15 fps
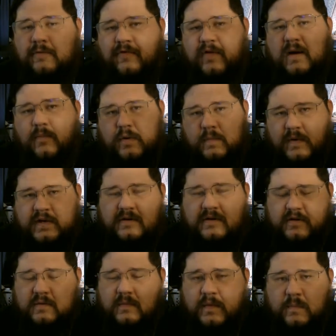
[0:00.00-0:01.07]
from
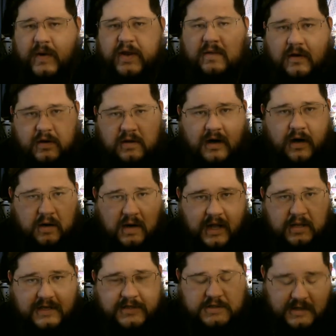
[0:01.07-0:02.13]
when we learned our
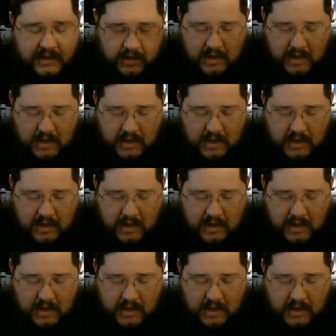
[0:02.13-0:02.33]
knowledge.